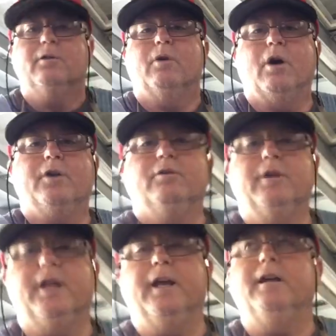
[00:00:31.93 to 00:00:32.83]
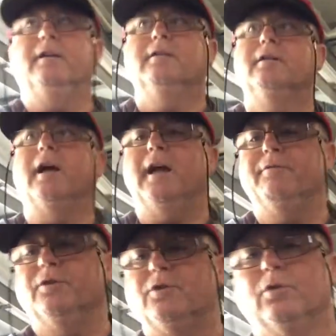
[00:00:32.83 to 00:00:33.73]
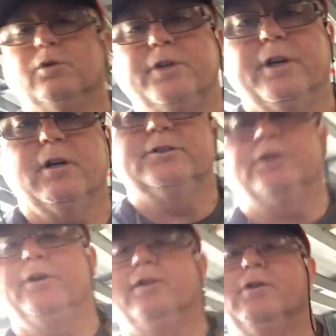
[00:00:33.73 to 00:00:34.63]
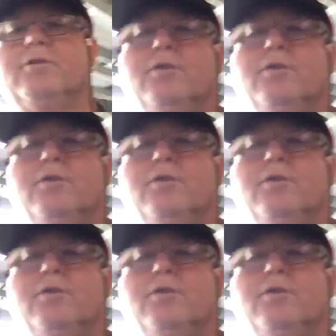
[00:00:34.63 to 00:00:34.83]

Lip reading: All you need, I have the tools here, I'll show you those